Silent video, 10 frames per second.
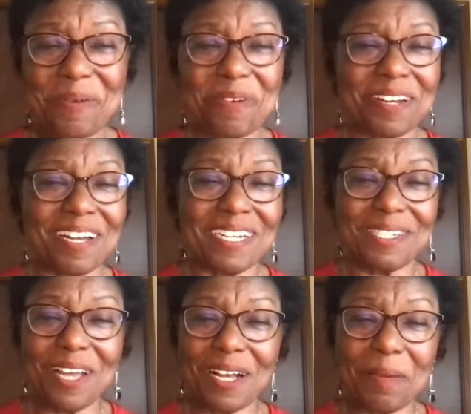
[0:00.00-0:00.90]
We're going to
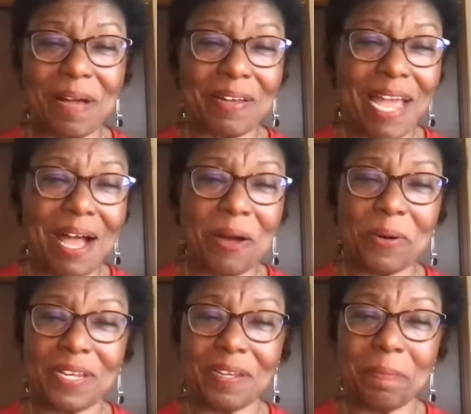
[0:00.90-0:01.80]
talk about
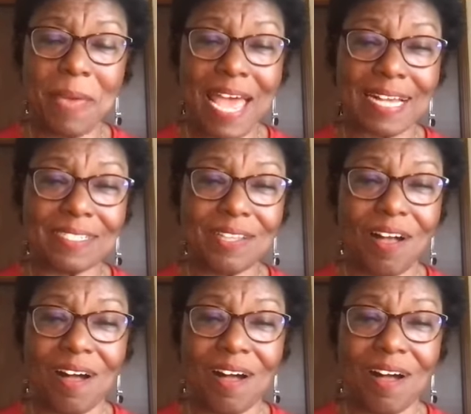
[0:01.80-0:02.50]
how it impacts